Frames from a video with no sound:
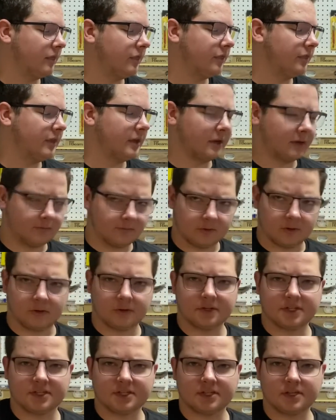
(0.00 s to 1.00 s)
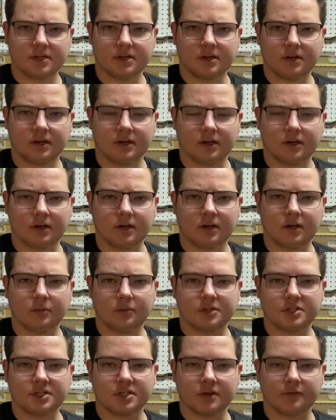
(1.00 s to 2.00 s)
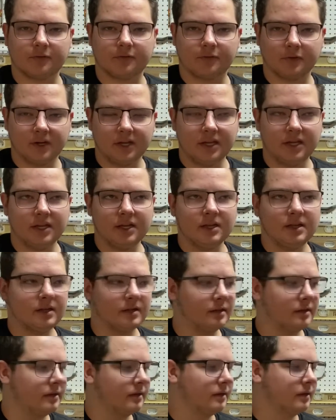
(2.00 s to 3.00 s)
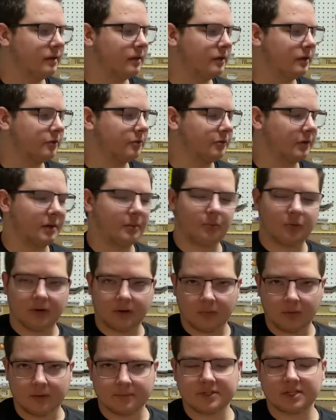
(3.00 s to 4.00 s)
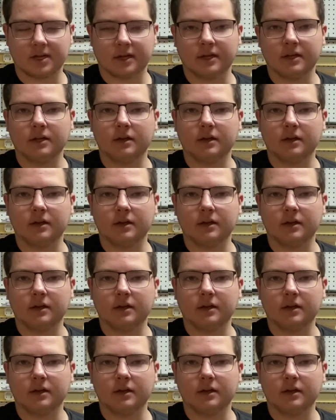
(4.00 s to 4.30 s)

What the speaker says: Thingiverse, which is a free 3D printing website.